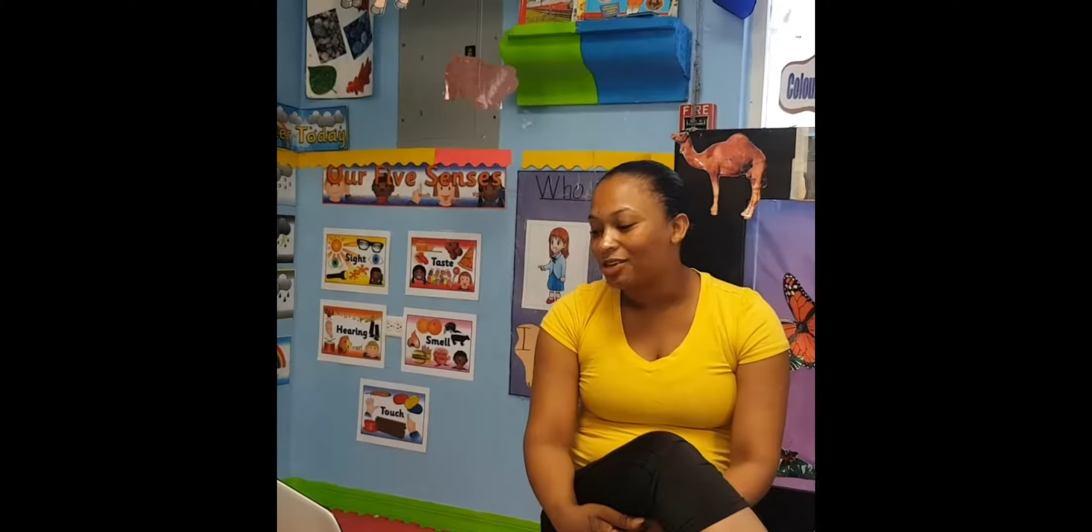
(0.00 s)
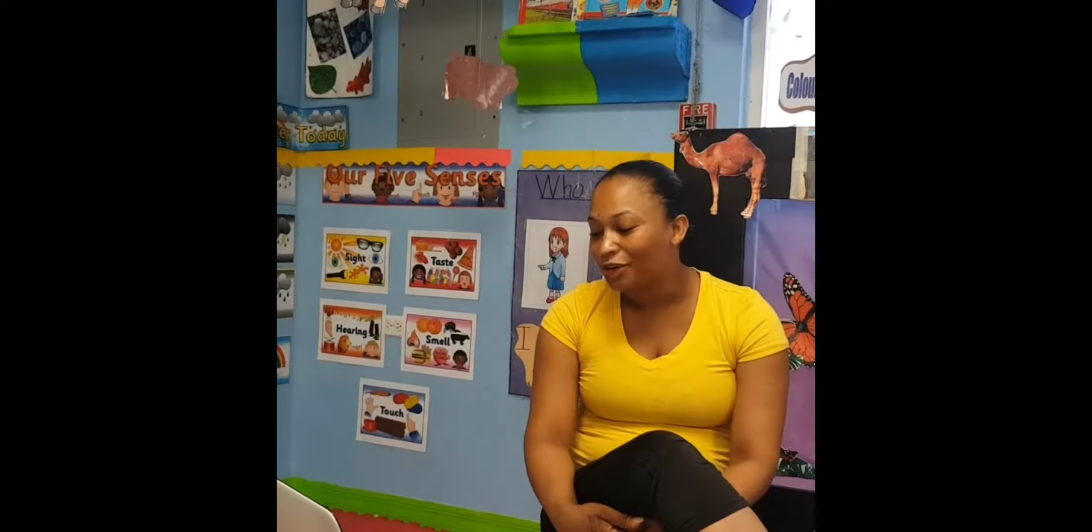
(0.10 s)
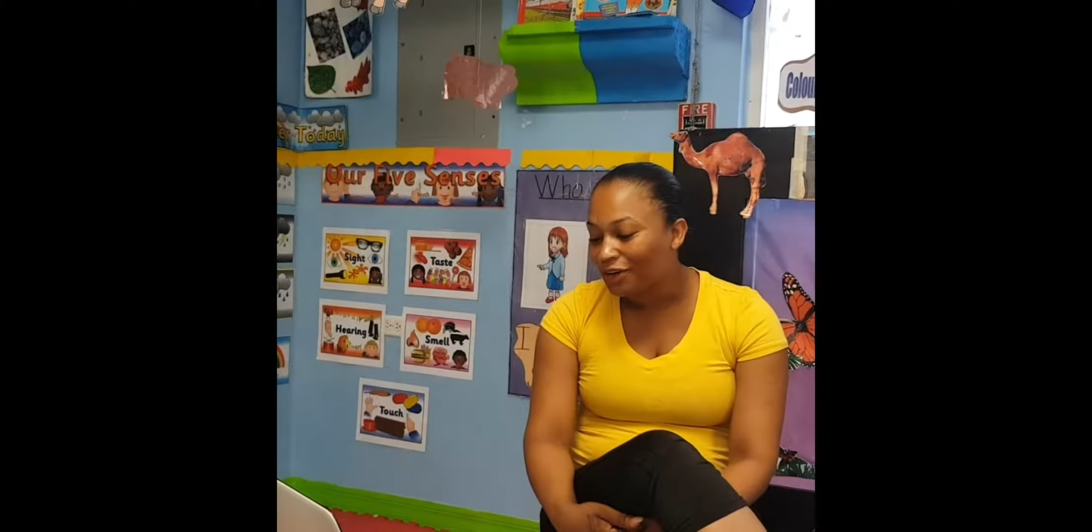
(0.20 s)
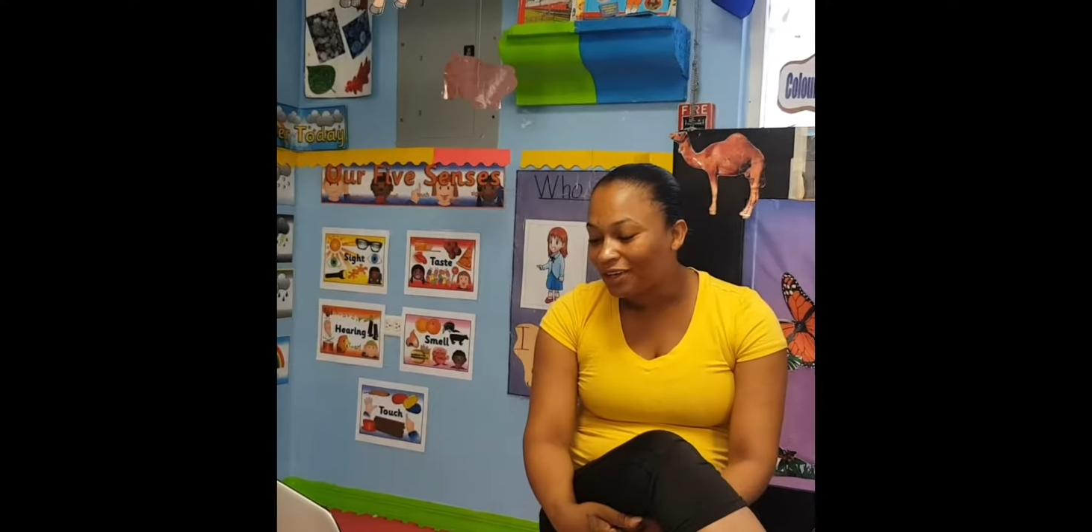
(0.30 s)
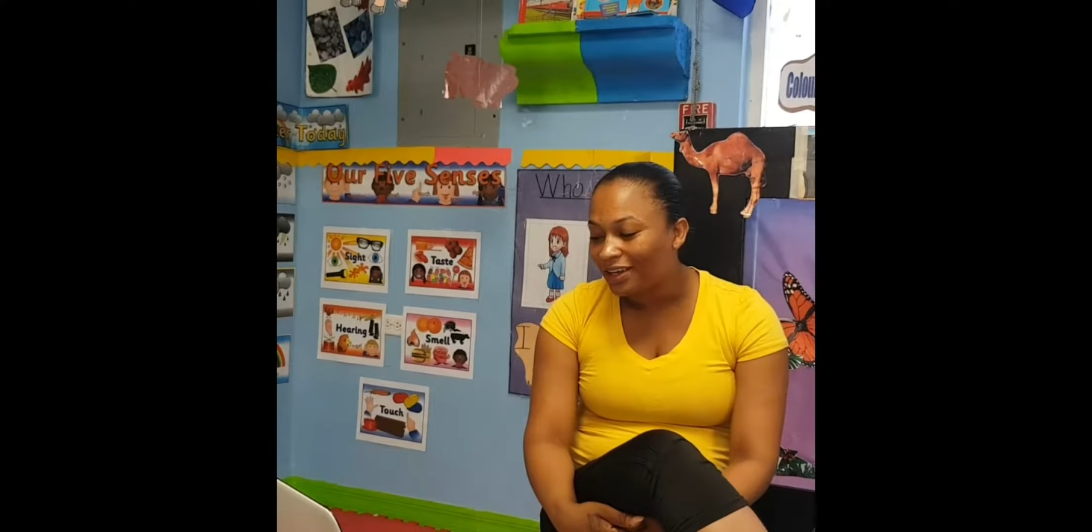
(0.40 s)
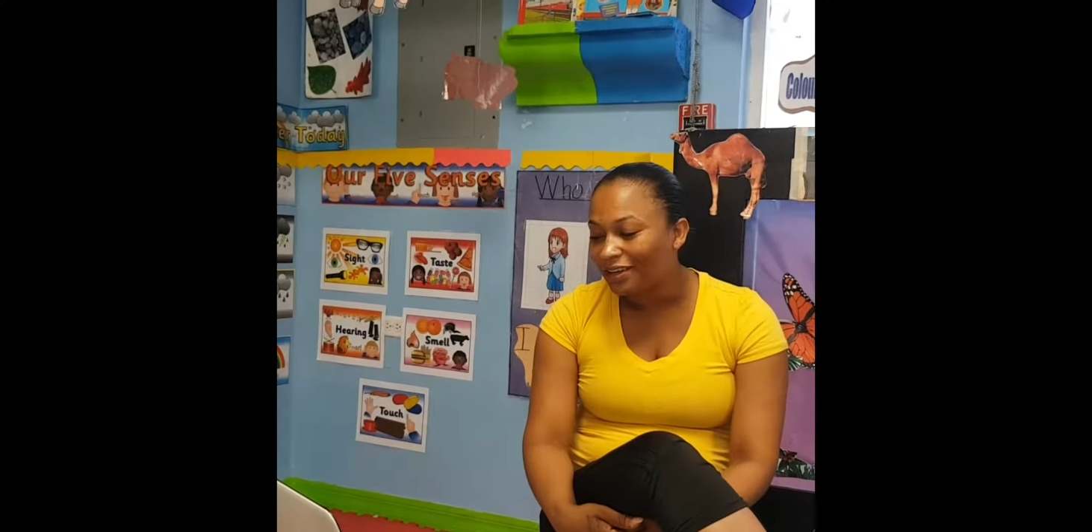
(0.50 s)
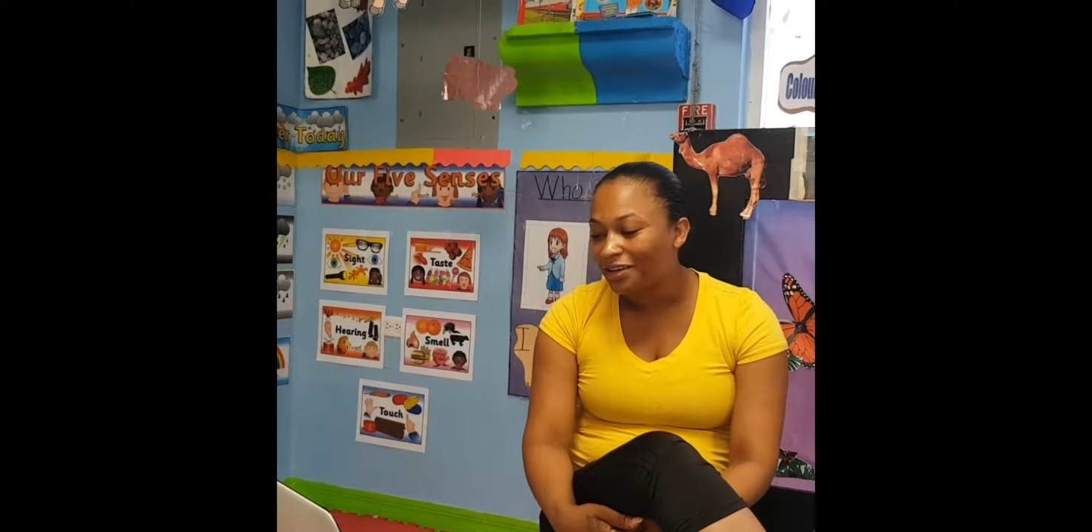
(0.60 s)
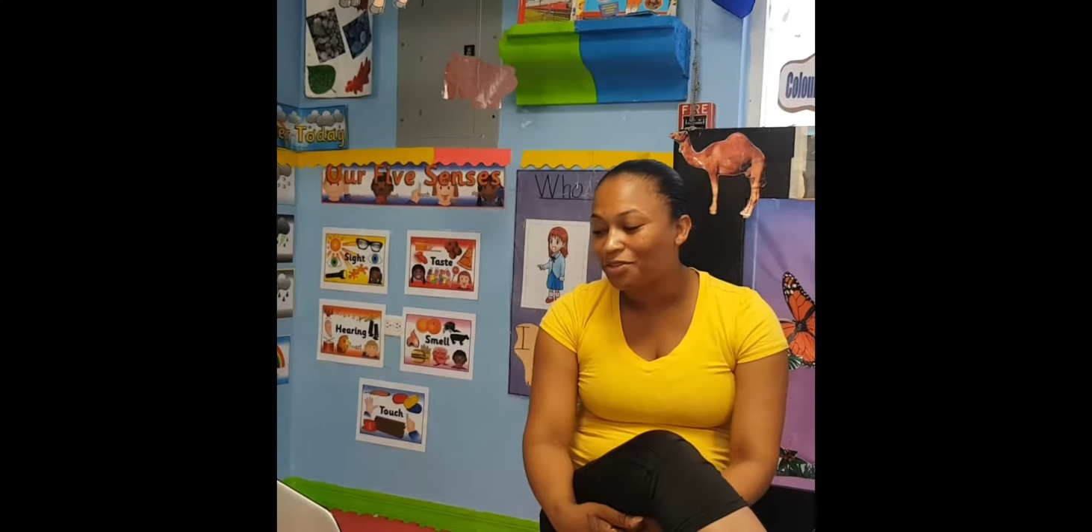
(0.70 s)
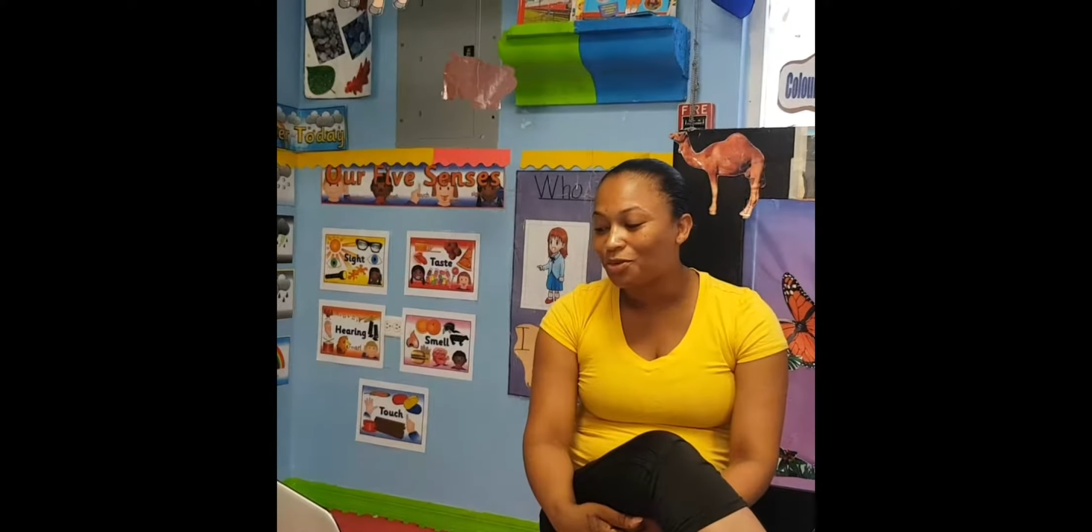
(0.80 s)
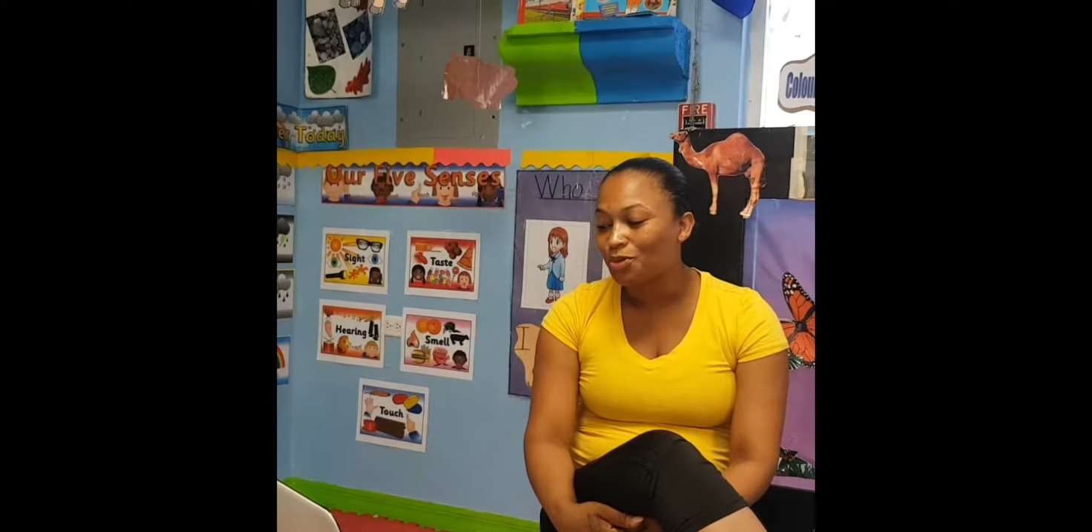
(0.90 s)

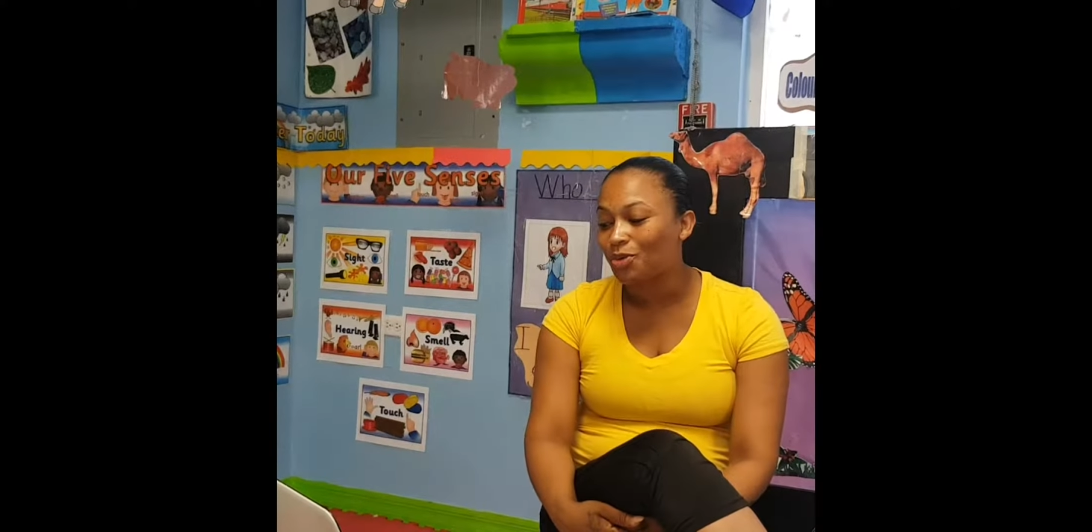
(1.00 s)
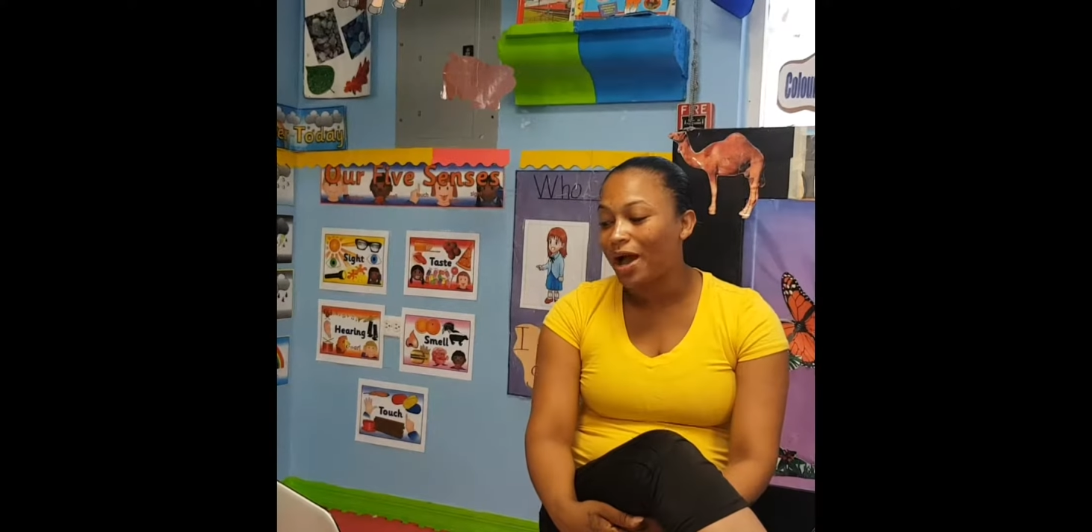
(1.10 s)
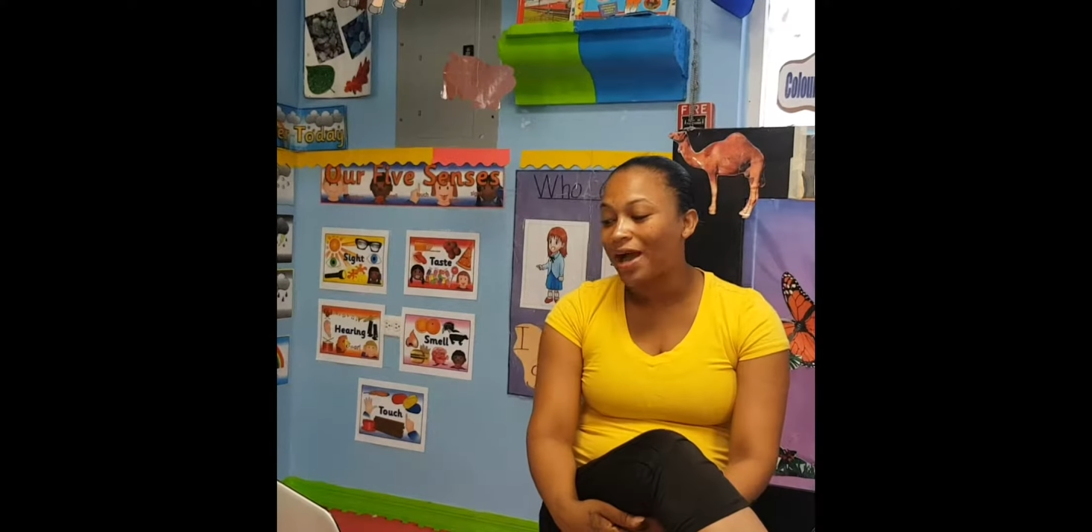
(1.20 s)
learning through